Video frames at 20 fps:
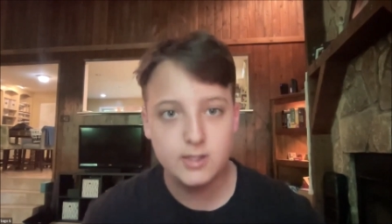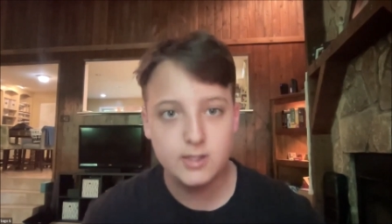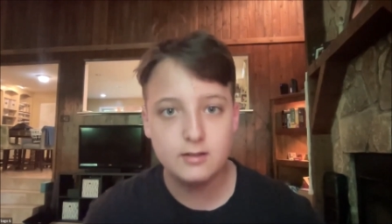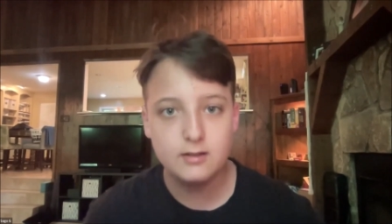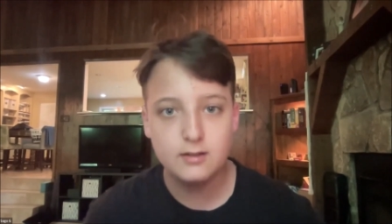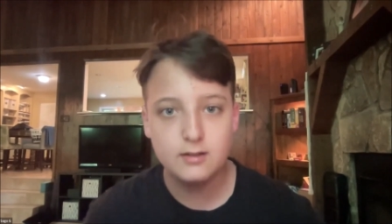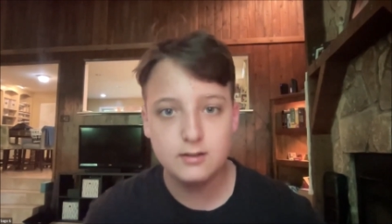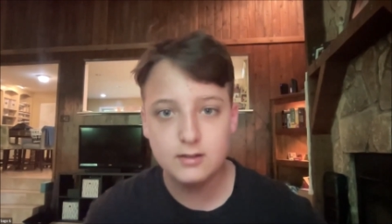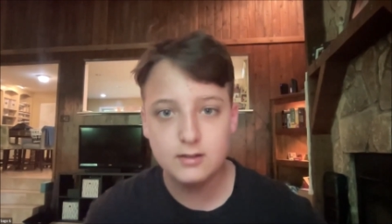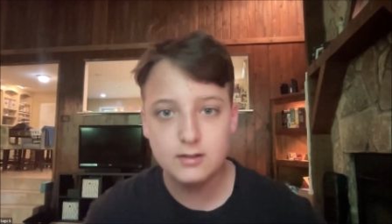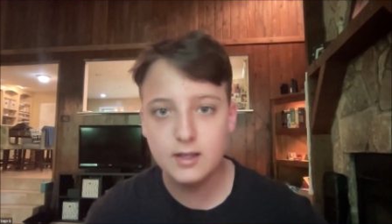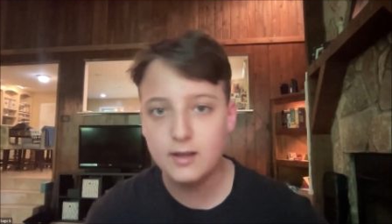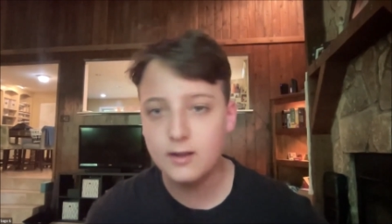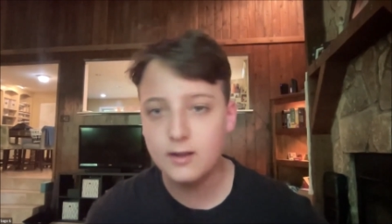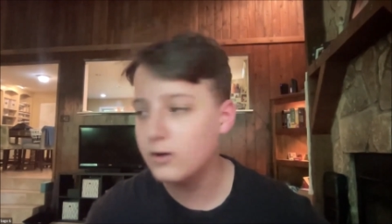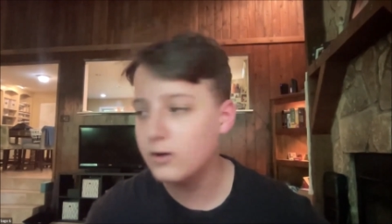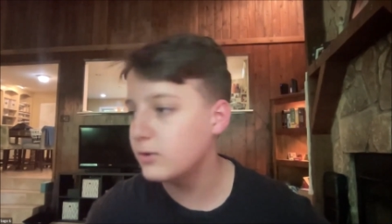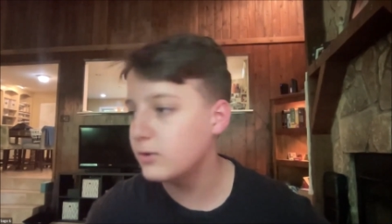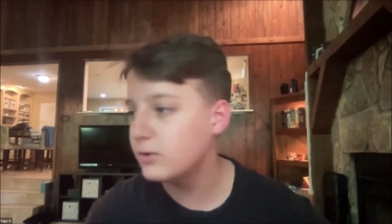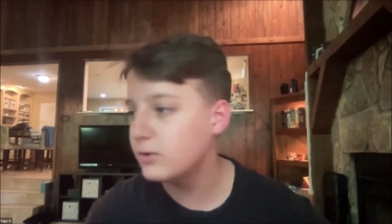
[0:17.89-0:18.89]
We can
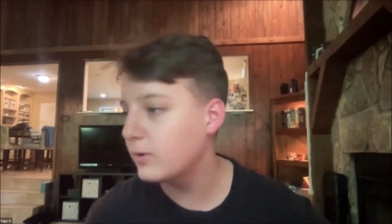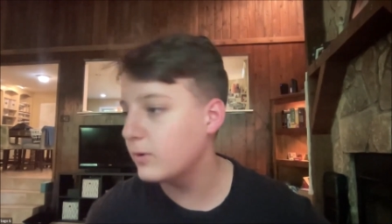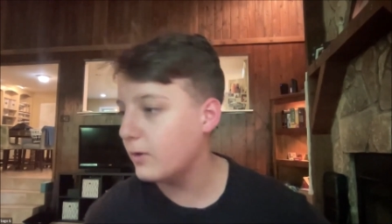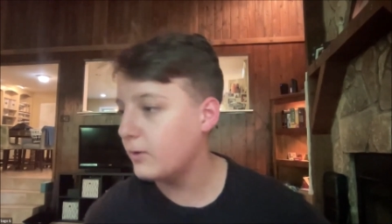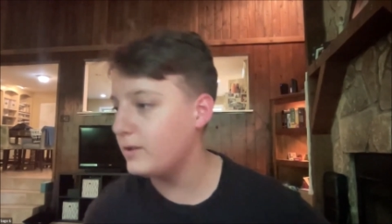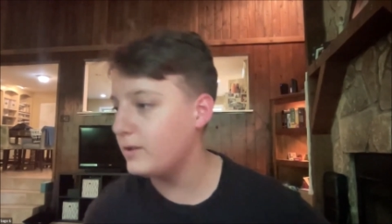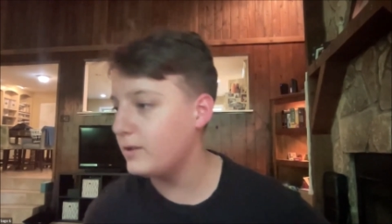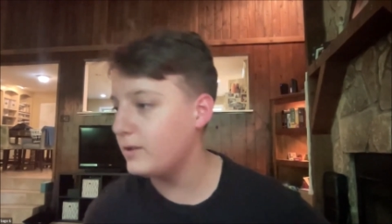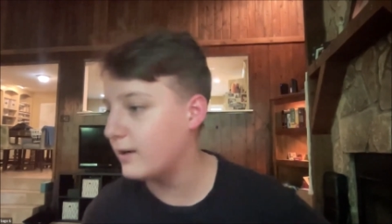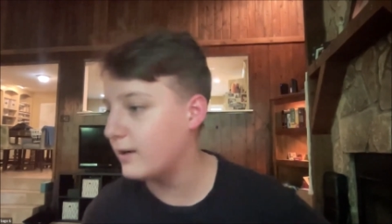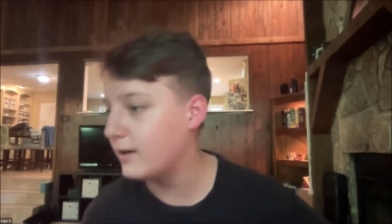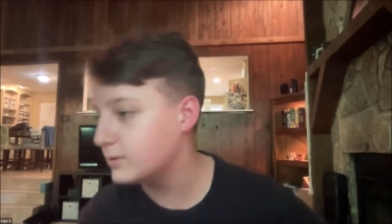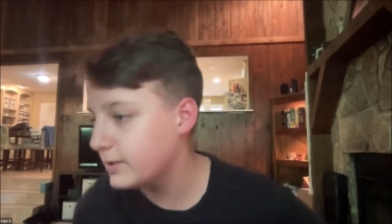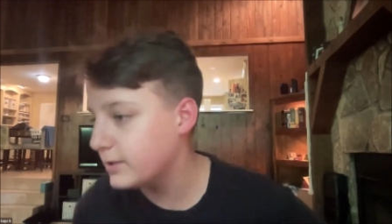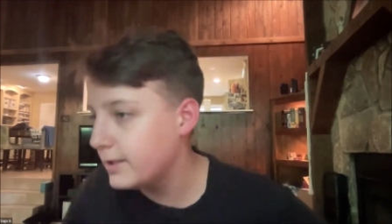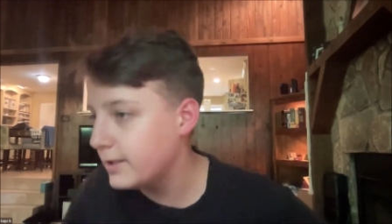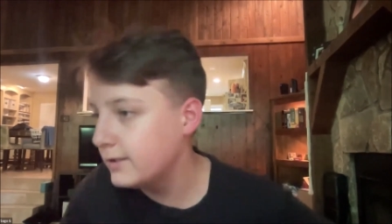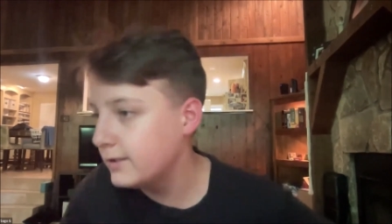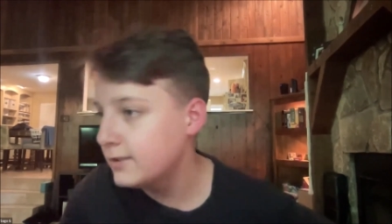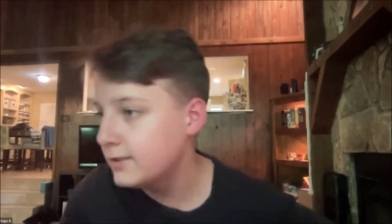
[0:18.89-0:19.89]
get on with our
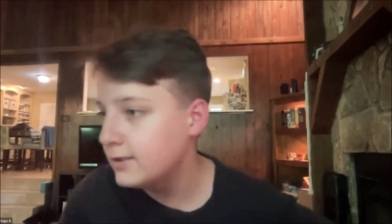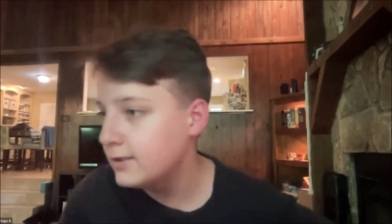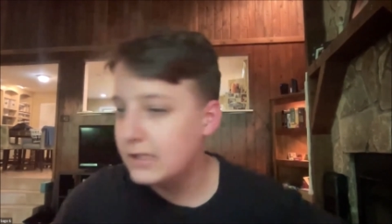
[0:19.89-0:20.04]
lives.